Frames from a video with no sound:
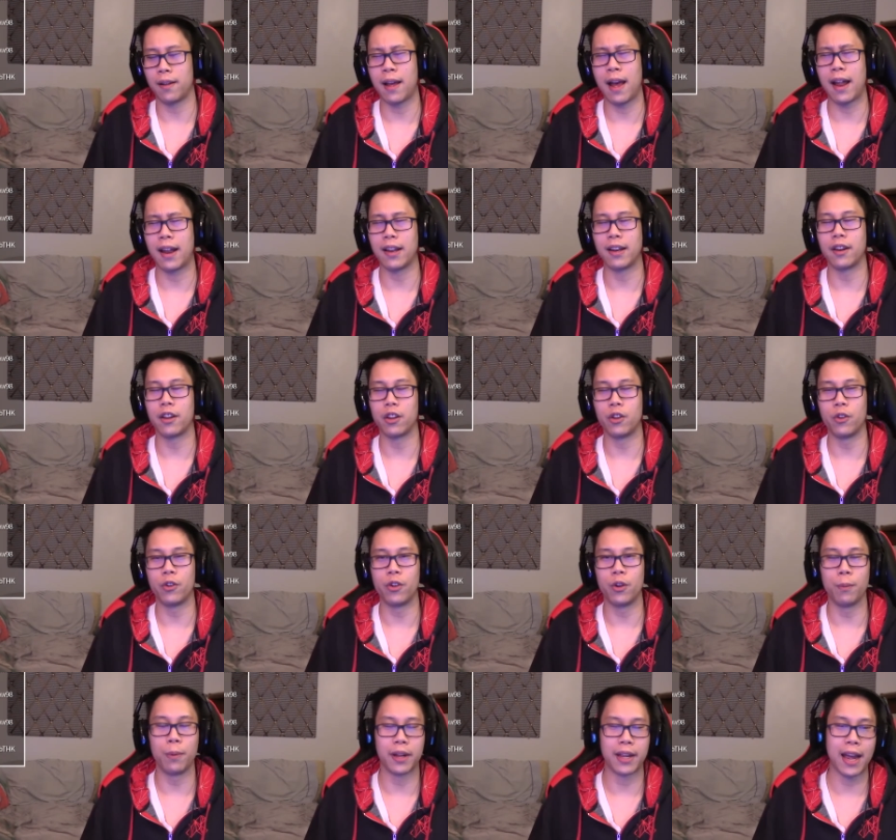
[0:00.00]
had a
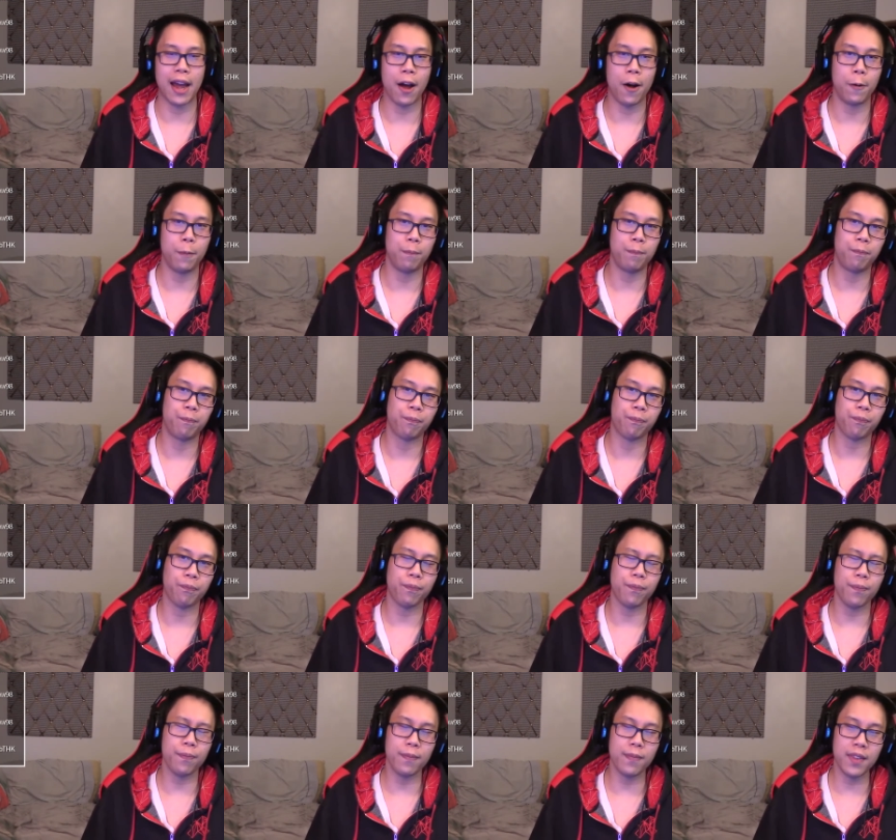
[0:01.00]
YouTube account.
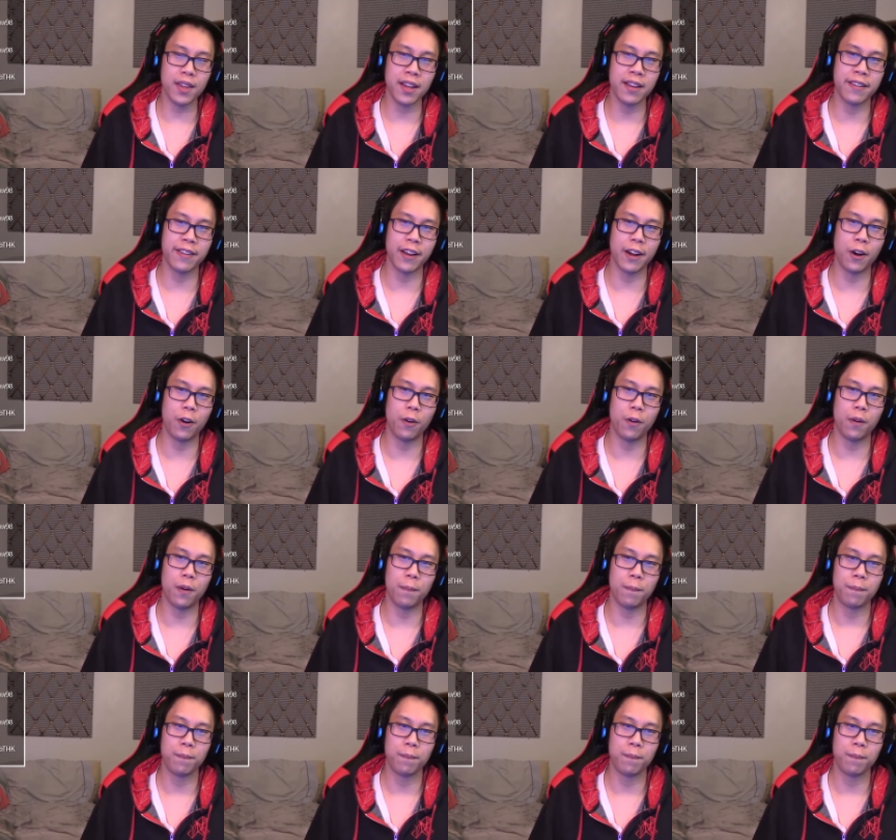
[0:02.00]
So,